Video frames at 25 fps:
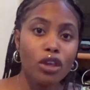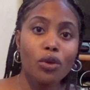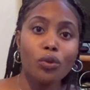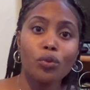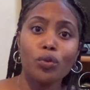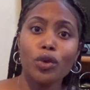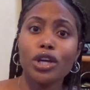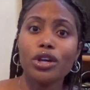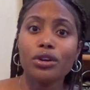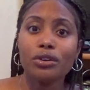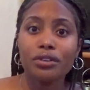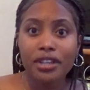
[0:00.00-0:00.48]

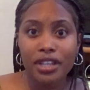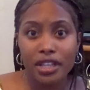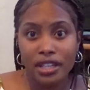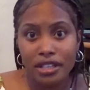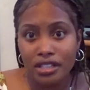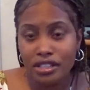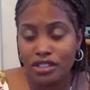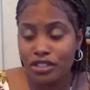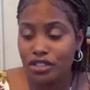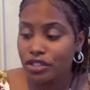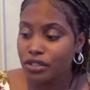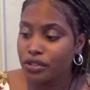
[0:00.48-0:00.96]
we gonna
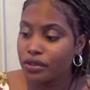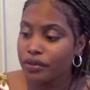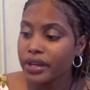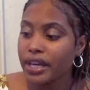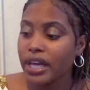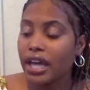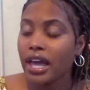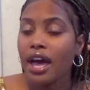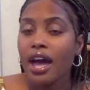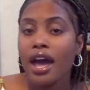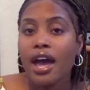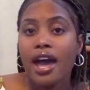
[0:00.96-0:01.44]
get into
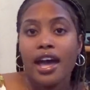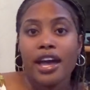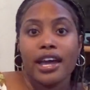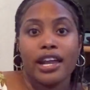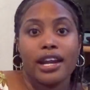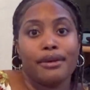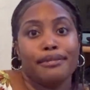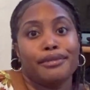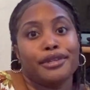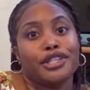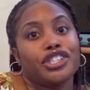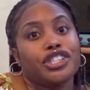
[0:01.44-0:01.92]
it,
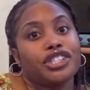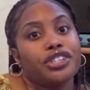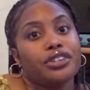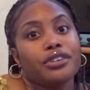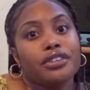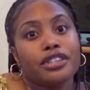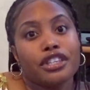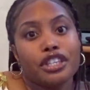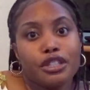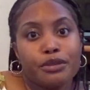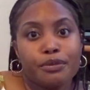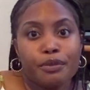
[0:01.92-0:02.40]
and I'm gonna
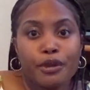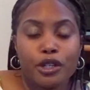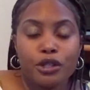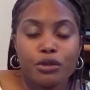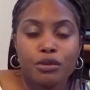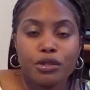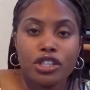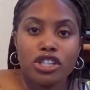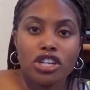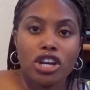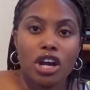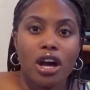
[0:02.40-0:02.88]
share these
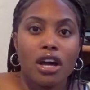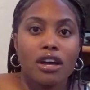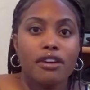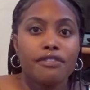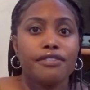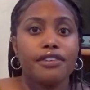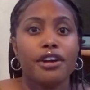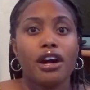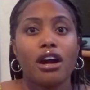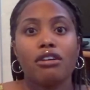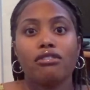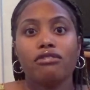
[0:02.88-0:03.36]
books with y'all.
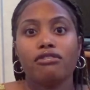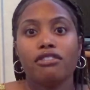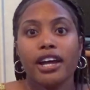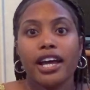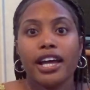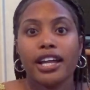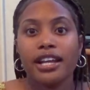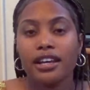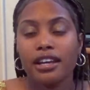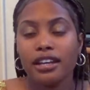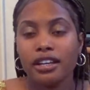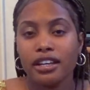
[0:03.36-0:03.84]
If y'all
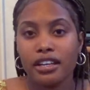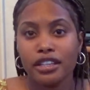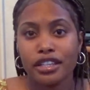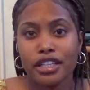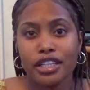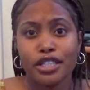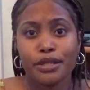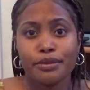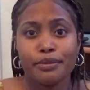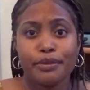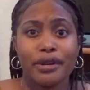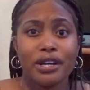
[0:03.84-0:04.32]
read any of
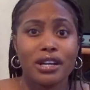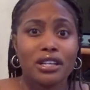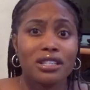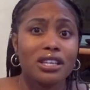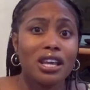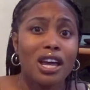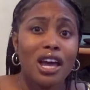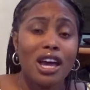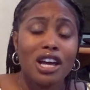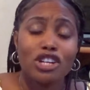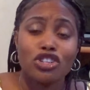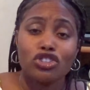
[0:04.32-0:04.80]
these
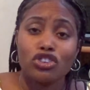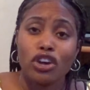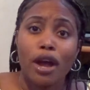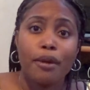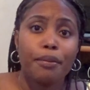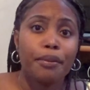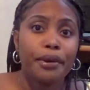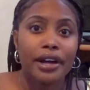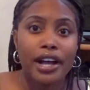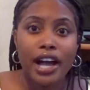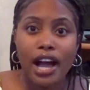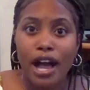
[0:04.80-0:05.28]
books,
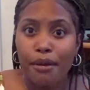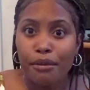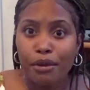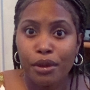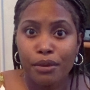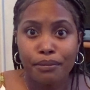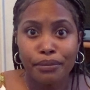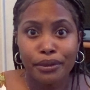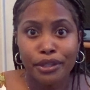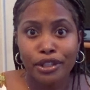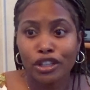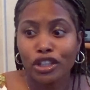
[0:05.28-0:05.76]
drop a
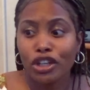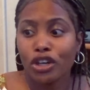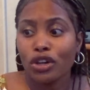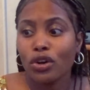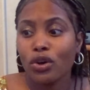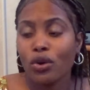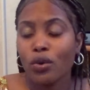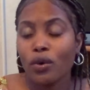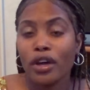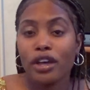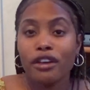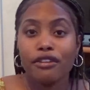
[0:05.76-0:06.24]
comment
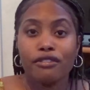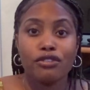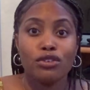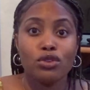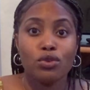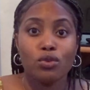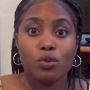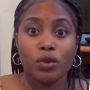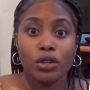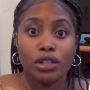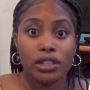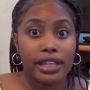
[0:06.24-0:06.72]
below. If
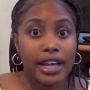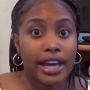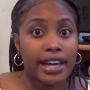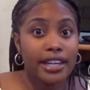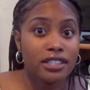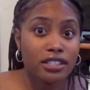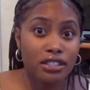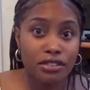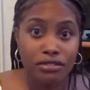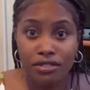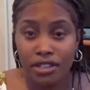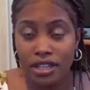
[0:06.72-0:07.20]
you would
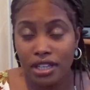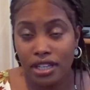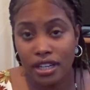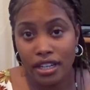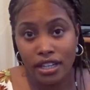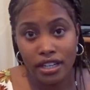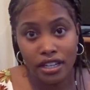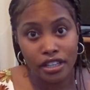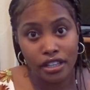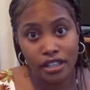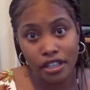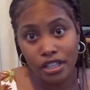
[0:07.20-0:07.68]
like to read
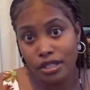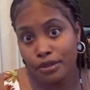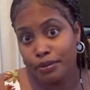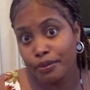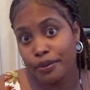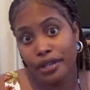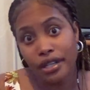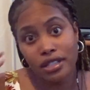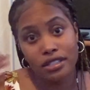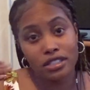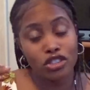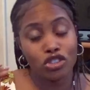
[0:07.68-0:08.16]
any of these
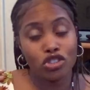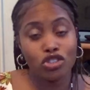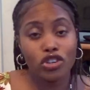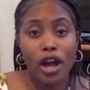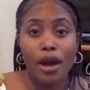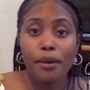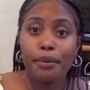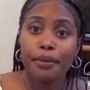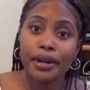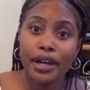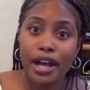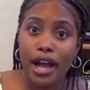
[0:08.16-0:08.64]
books,
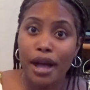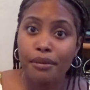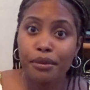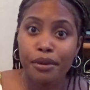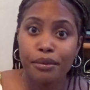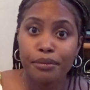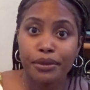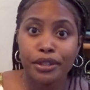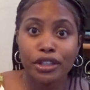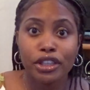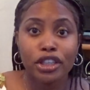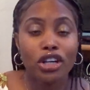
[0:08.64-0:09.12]
drop a
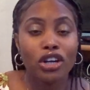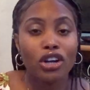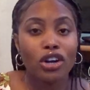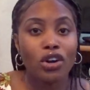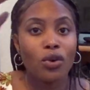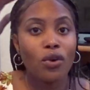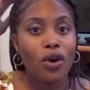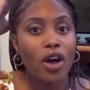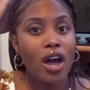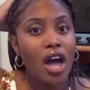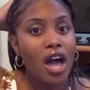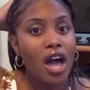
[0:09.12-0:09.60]
comment below.